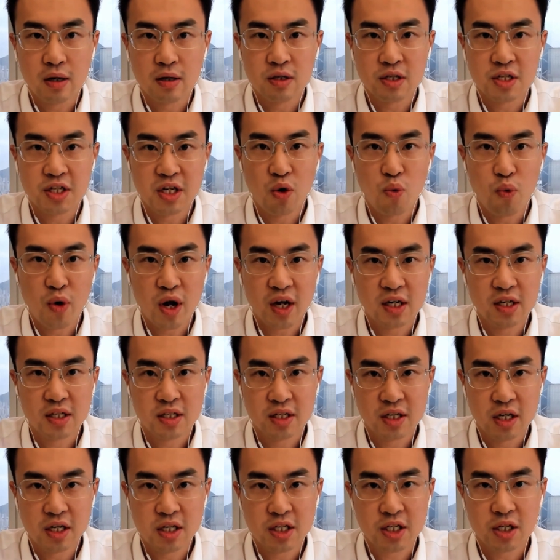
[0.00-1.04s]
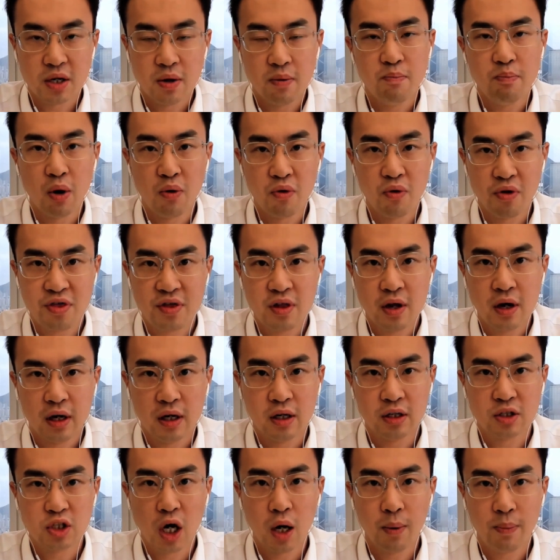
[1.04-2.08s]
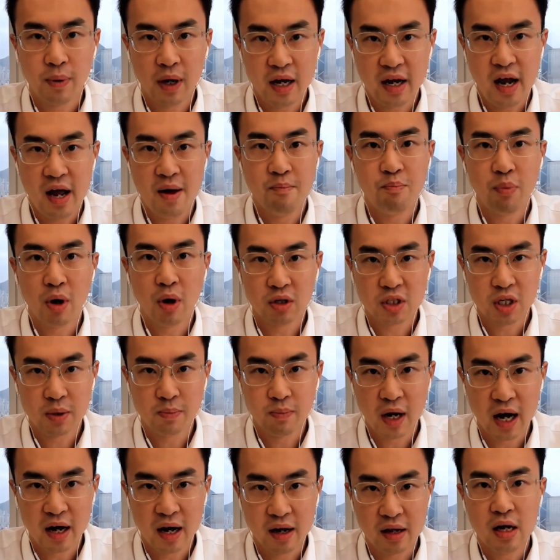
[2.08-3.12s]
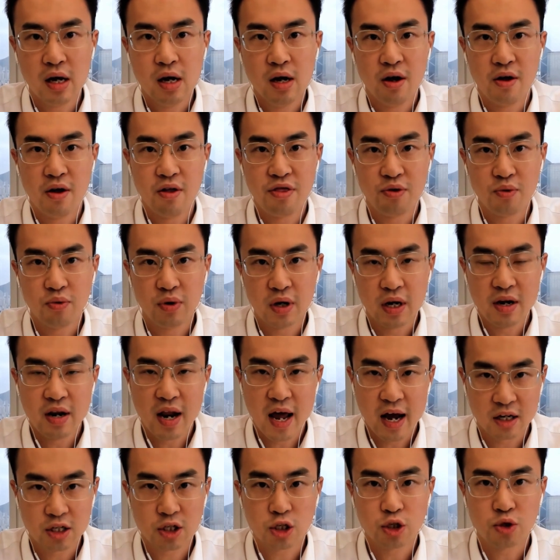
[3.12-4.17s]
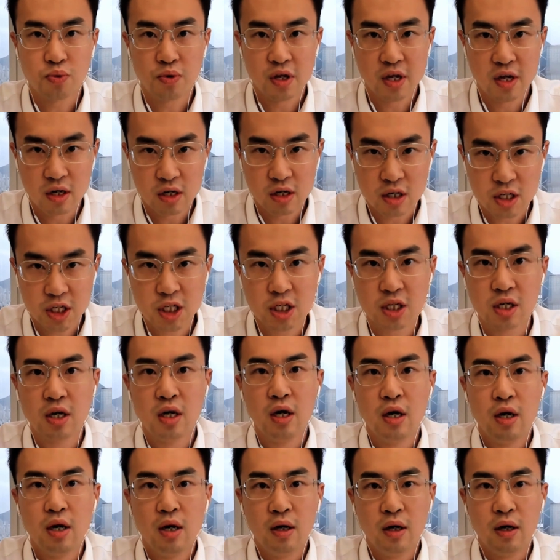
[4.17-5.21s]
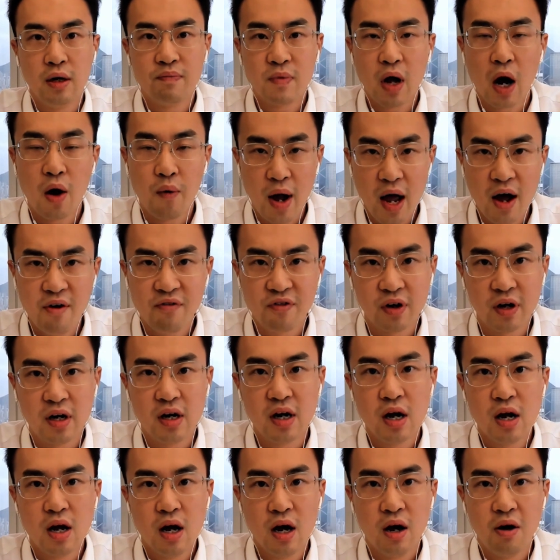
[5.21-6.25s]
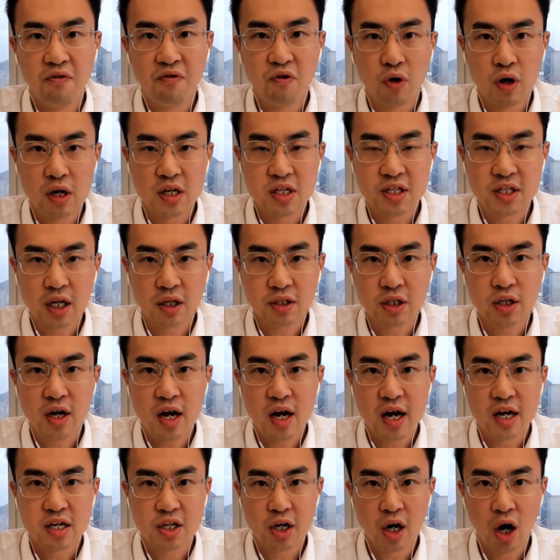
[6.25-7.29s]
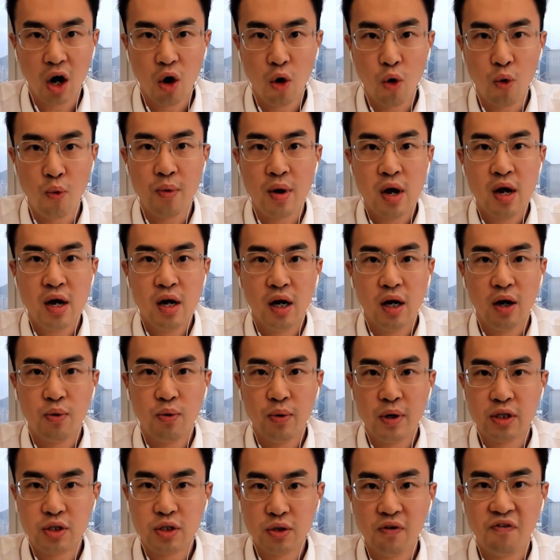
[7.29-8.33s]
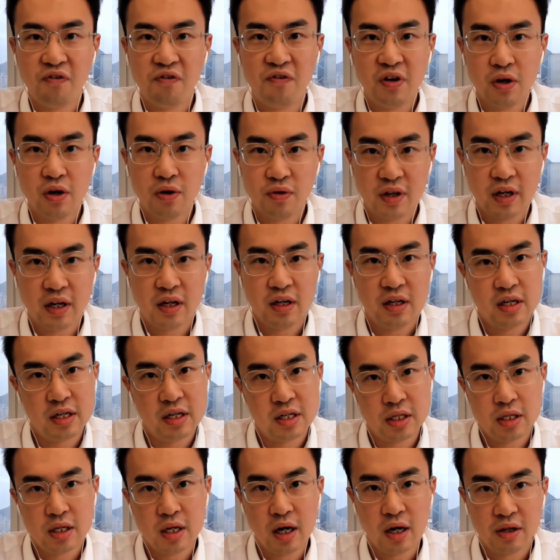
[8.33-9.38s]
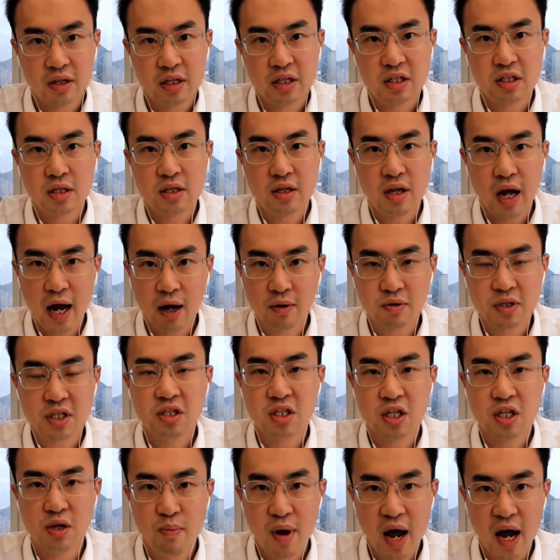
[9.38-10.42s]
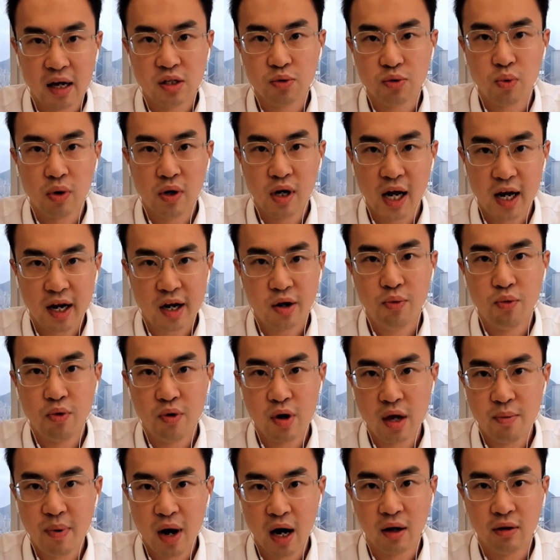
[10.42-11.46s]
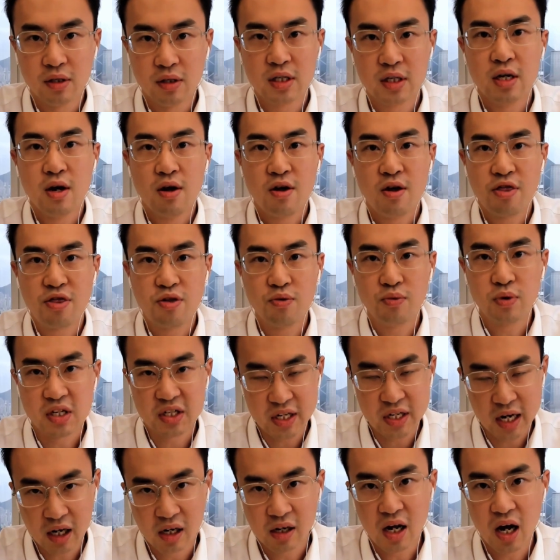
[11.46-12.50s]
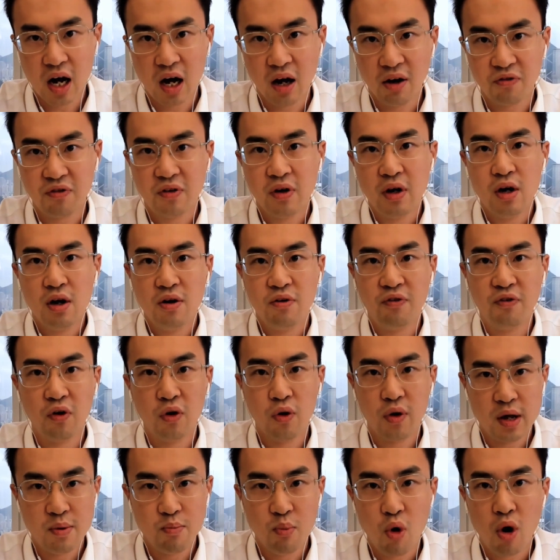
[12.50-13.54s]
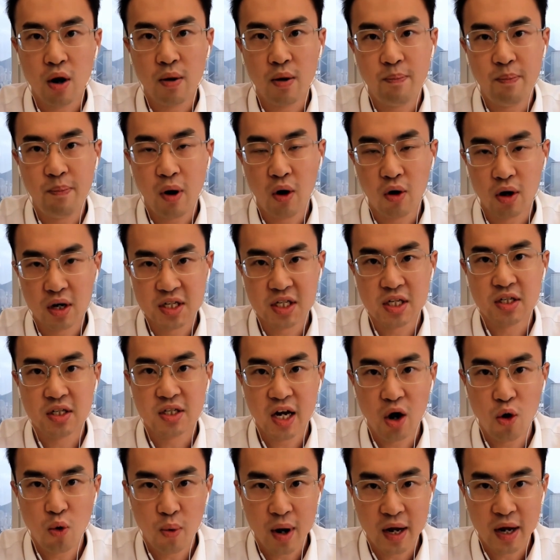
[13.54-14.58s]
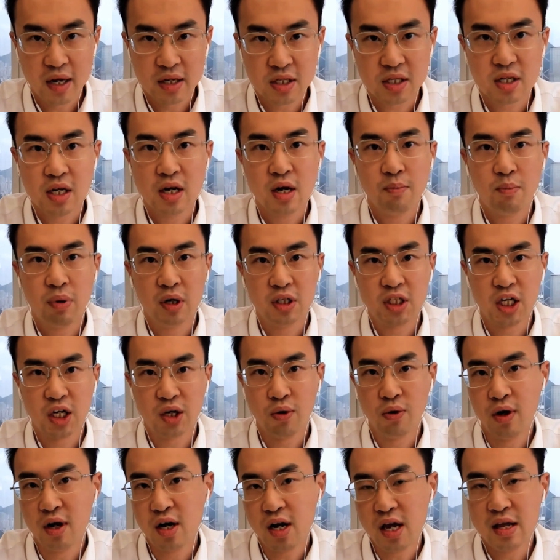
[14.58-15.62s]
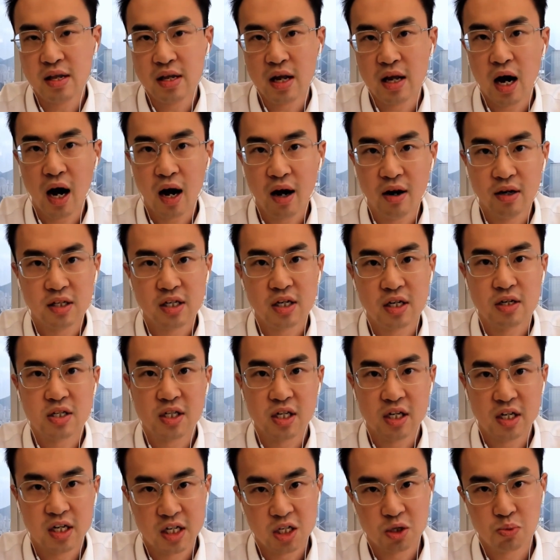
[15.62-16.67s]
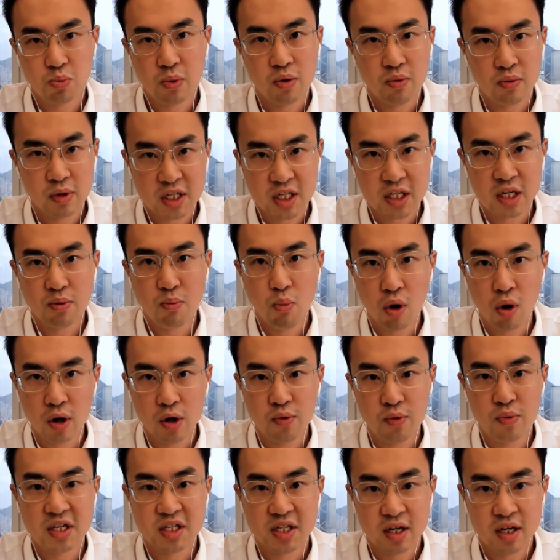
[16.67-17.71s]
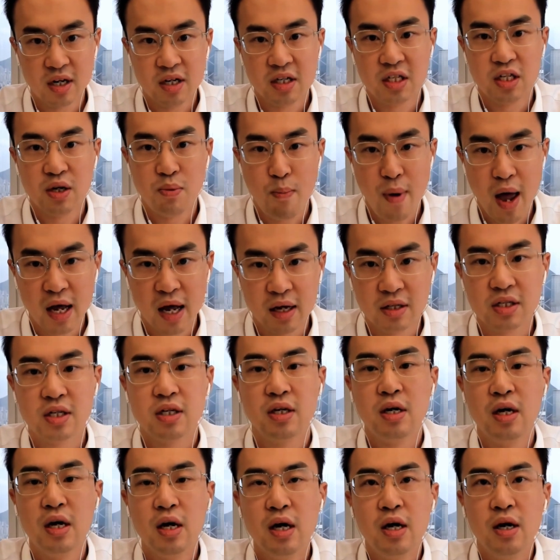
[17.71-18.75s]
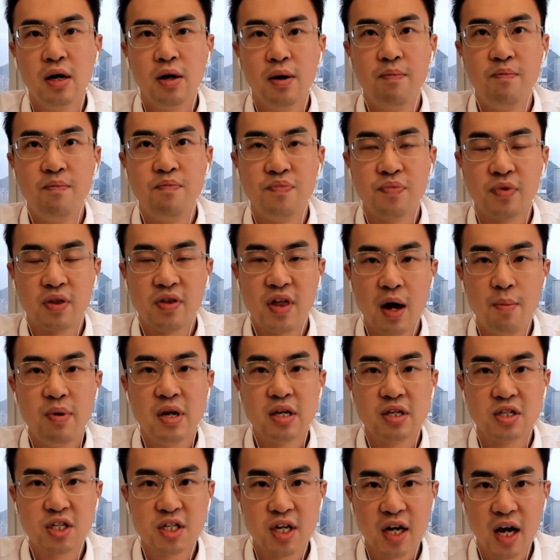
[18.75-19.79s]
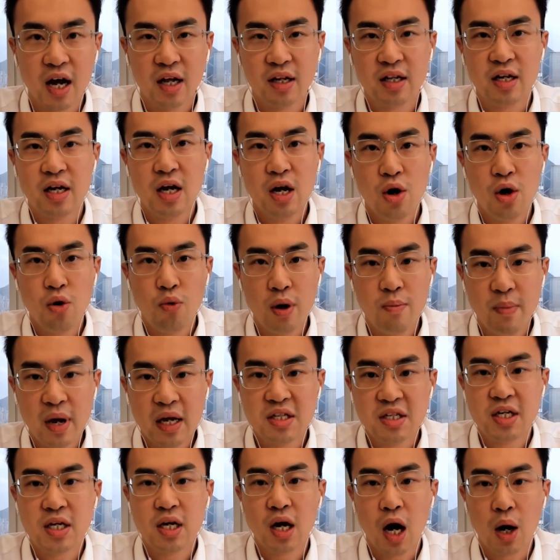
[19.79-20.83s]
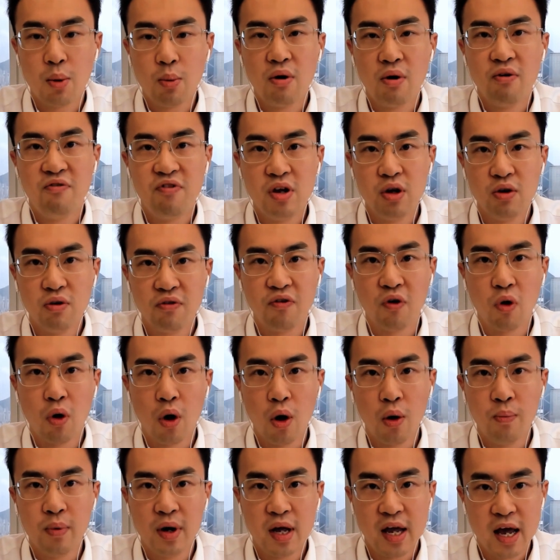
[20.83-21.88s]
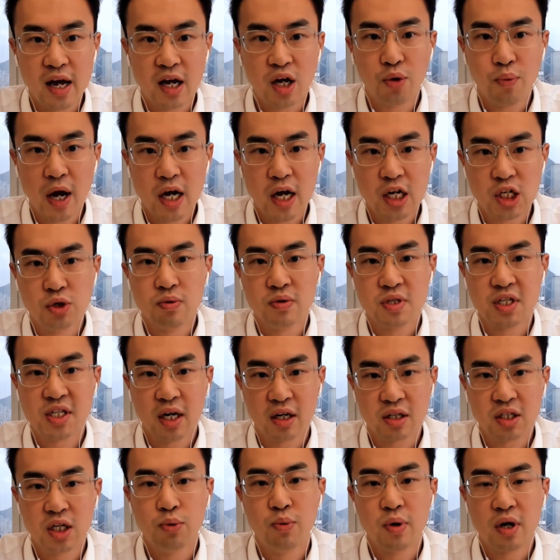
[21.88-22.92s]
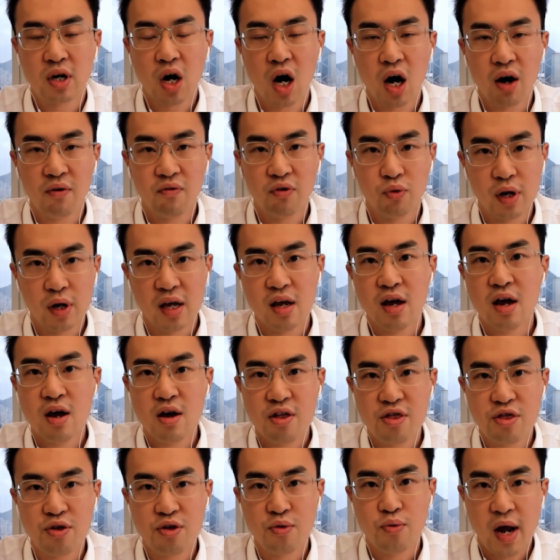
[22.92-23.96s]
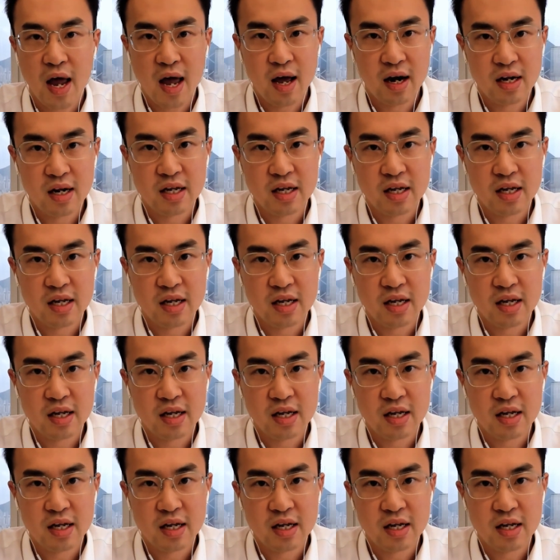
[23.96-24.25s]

see weaknesses in both top line and bottom line through the next 2 years. However, for the sector as a whole, we do feel that the housing demand will likely rebound through the second half, following more policy tailwinds, particularly in higher tier cities where we see more resilient demand. That being said, we maintain our view for only a gradual sector recovery through at